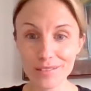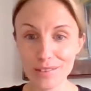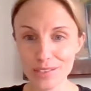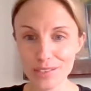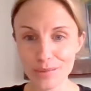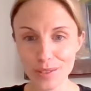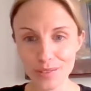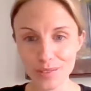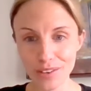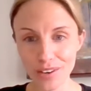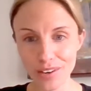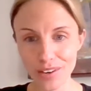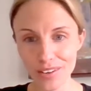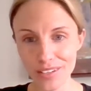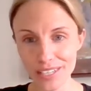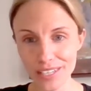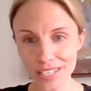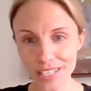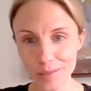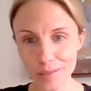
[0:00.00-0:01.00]
as we've
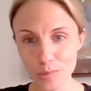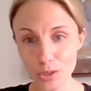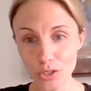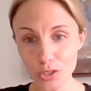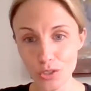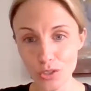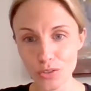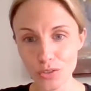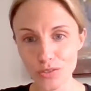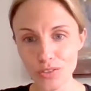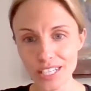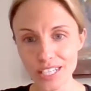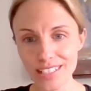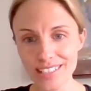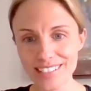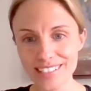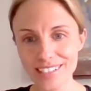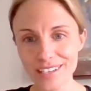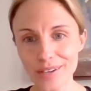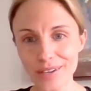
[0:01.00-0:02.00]
already proved,
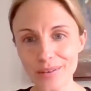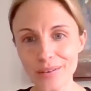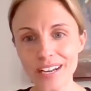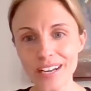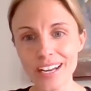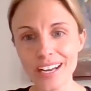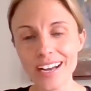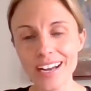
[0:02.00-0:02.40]
and so